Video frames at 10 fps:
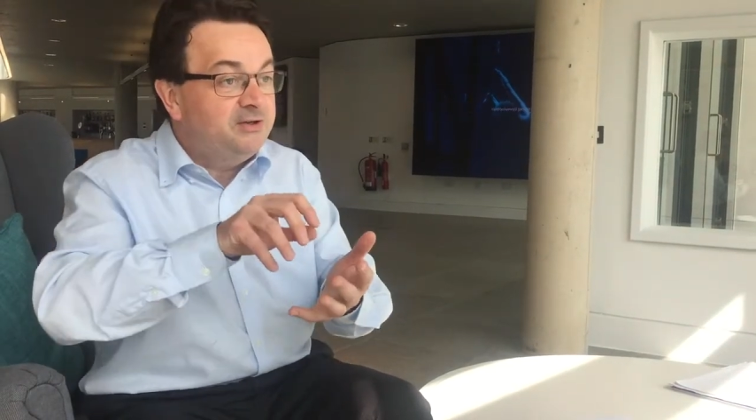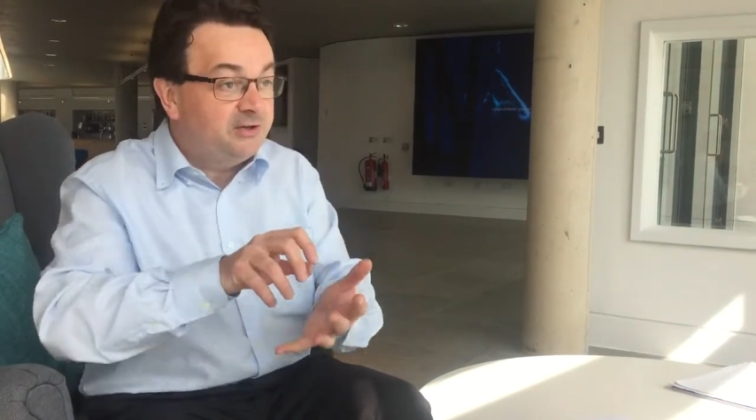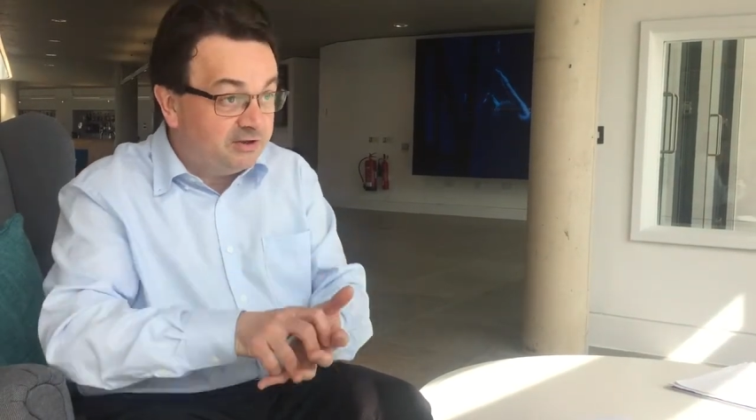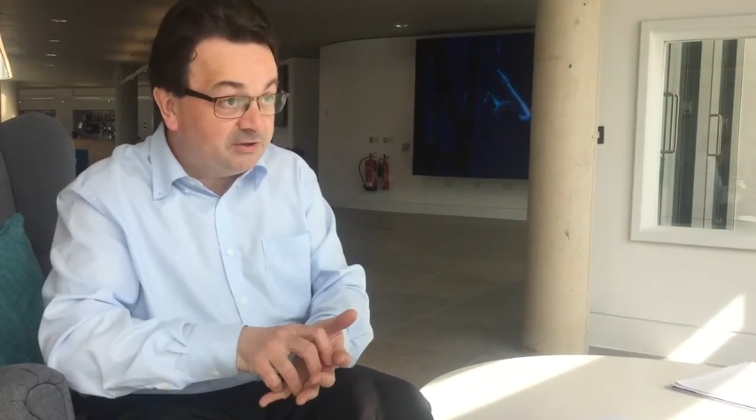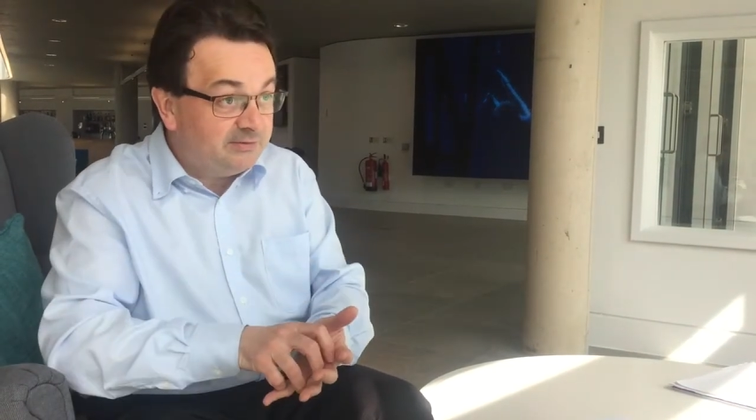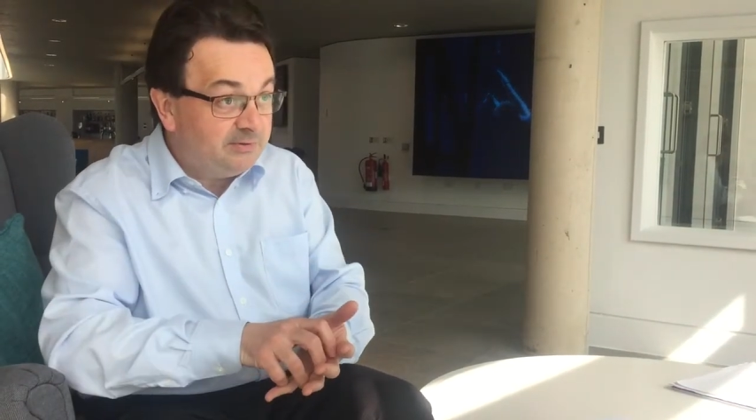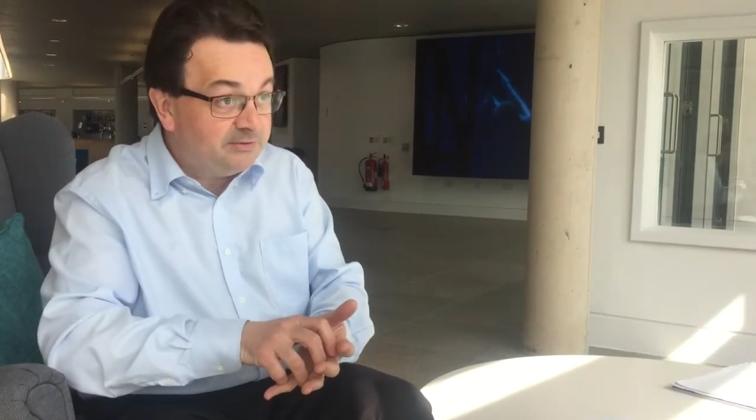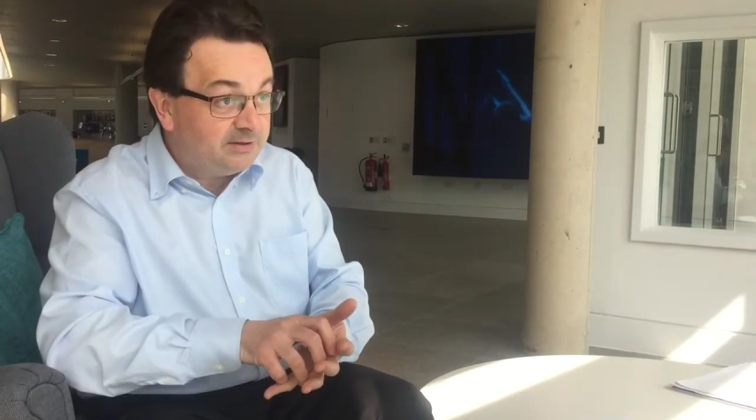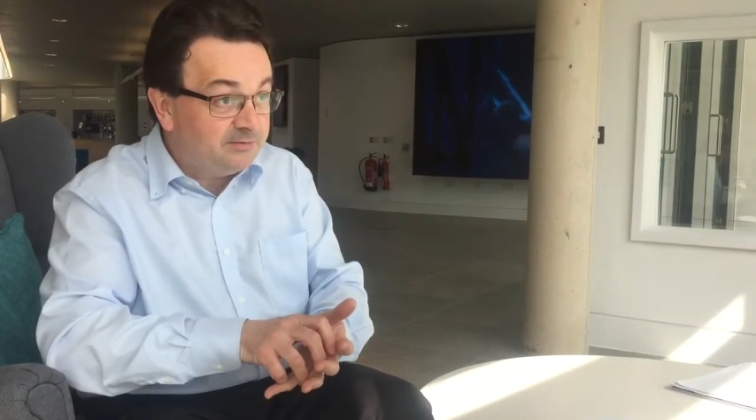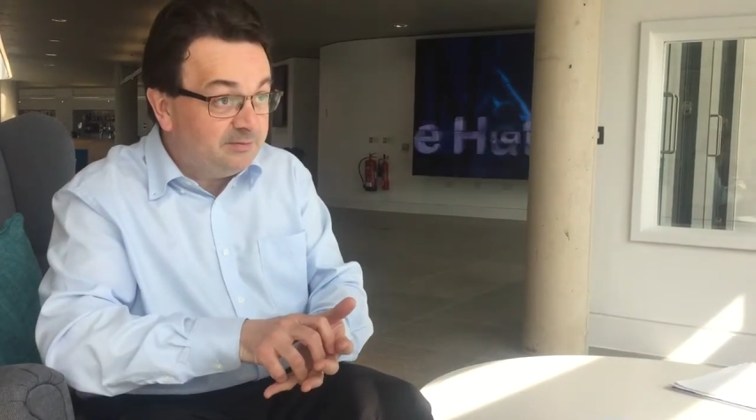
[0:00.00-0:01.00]
traditional
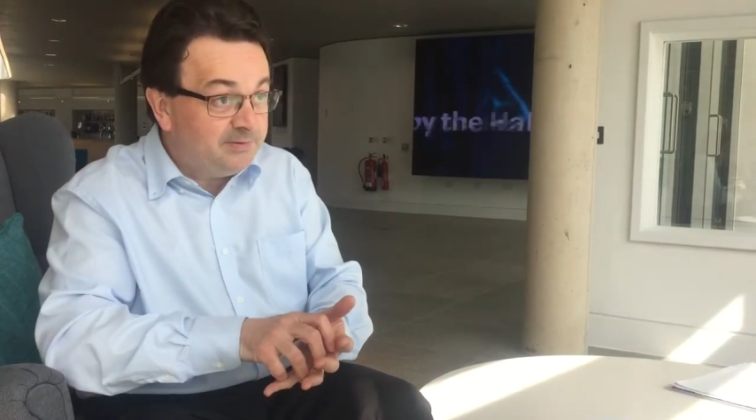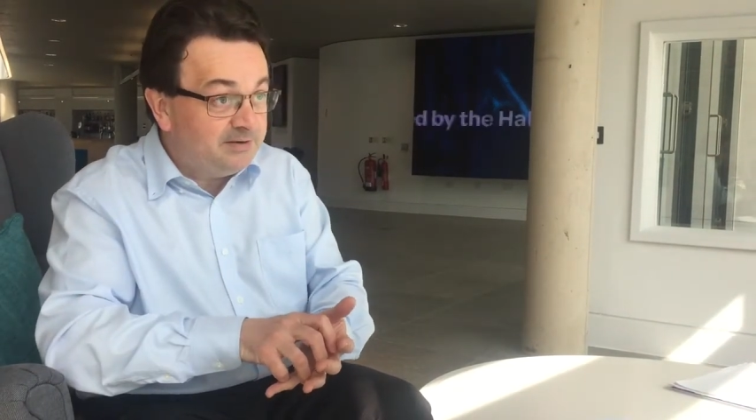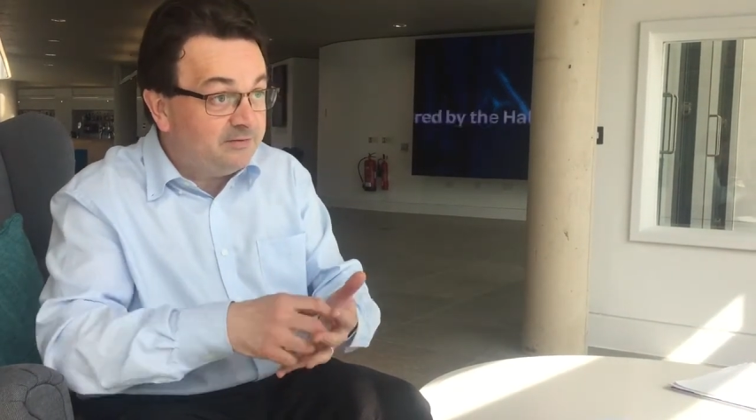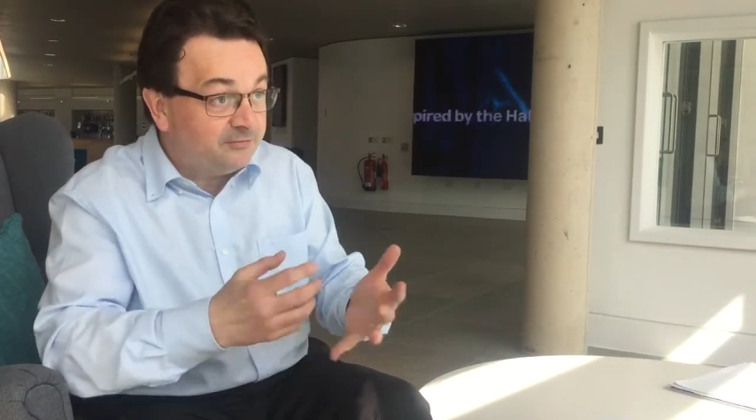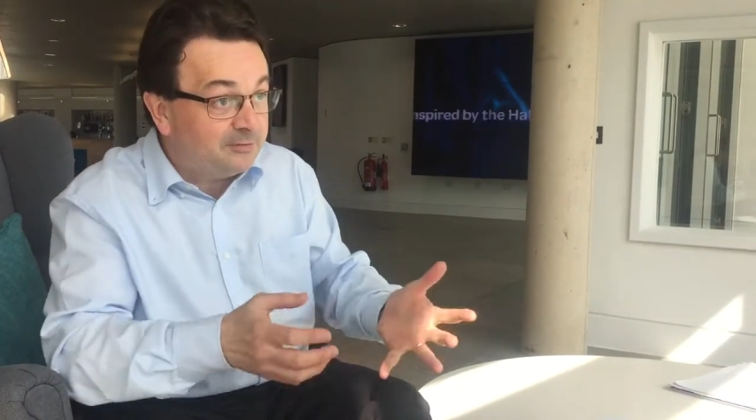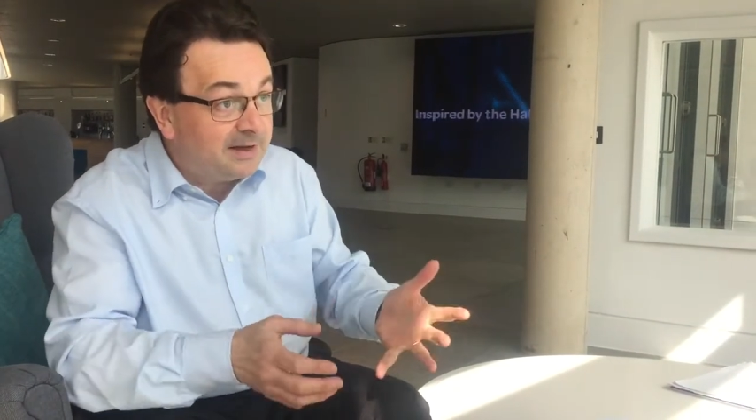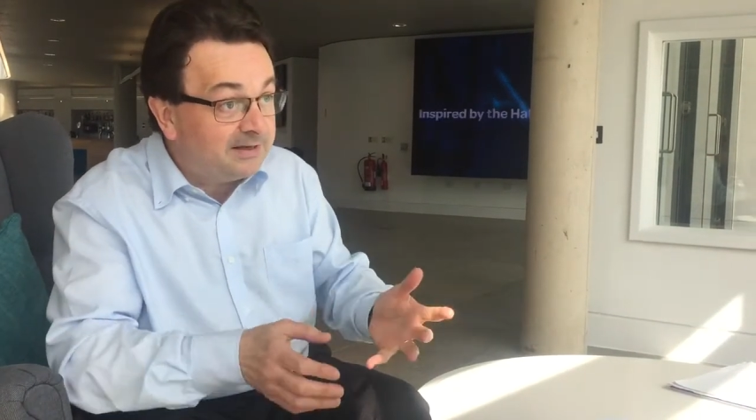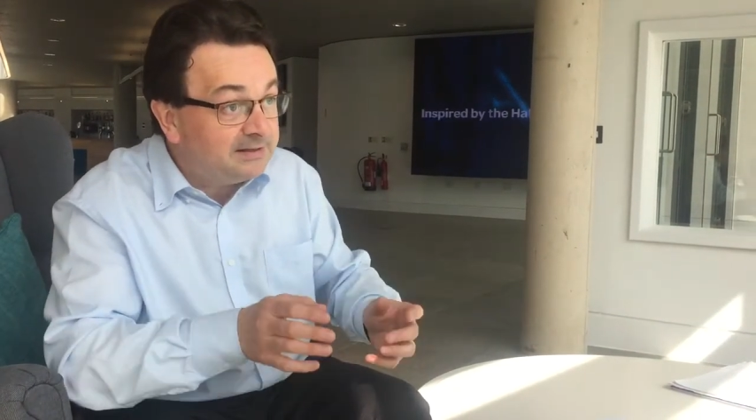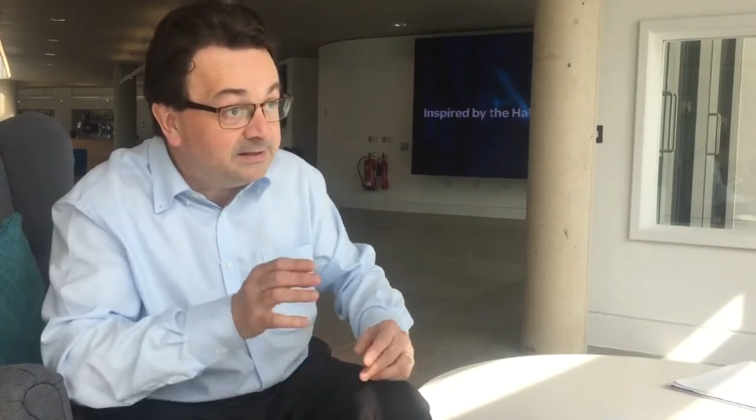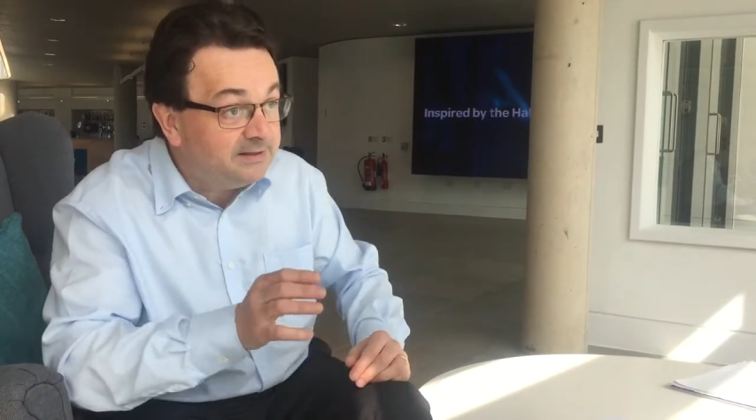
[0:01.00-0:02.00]
music from the period, from
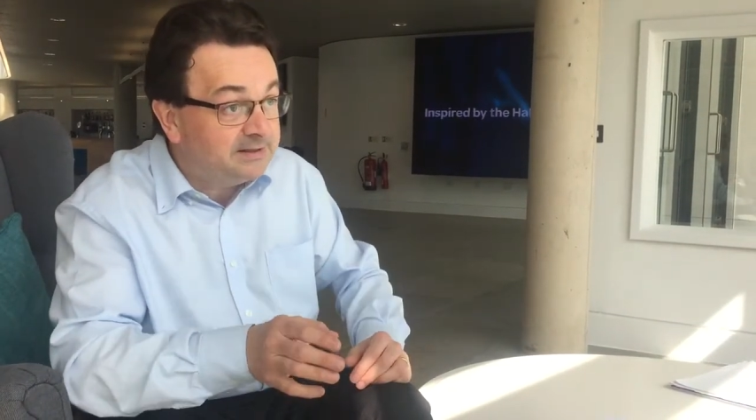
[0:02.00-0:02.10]
Anglesey